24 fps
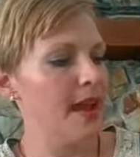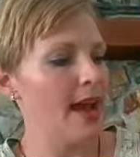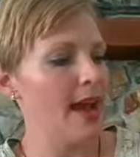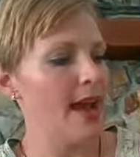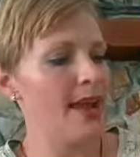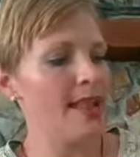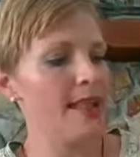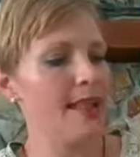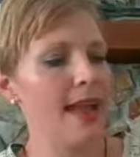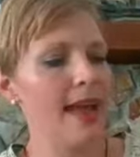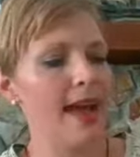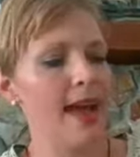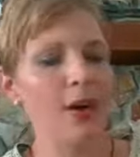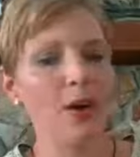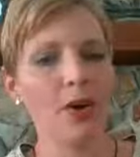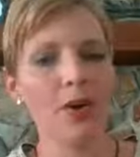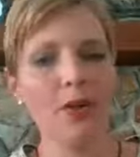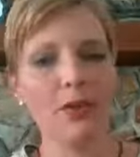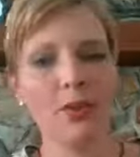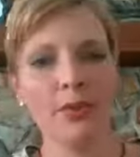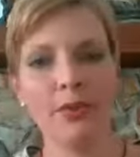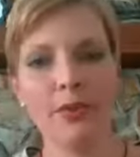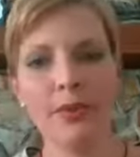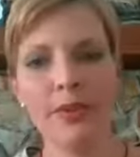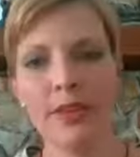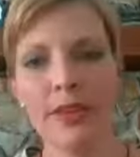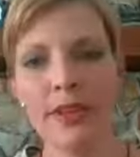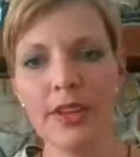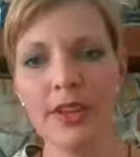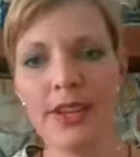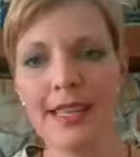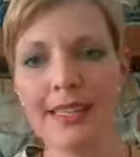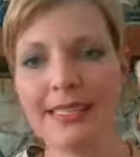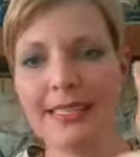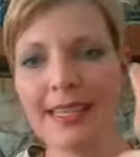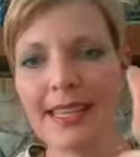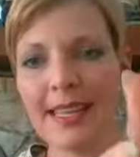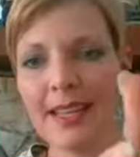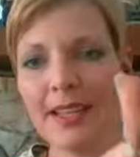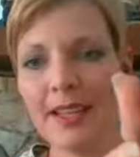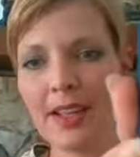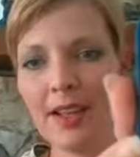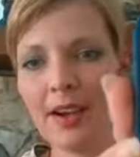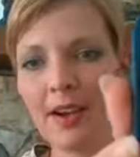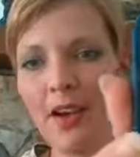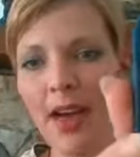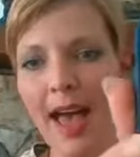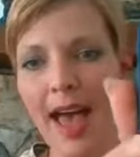And now you can see the
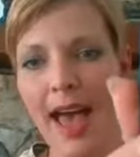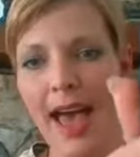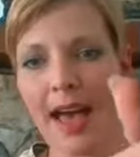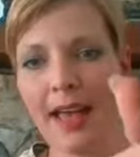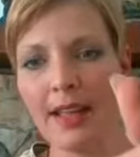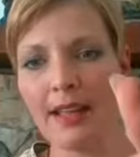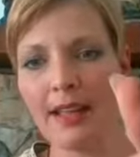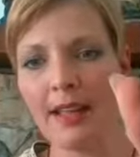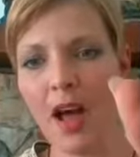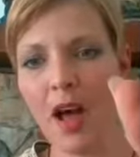little hat.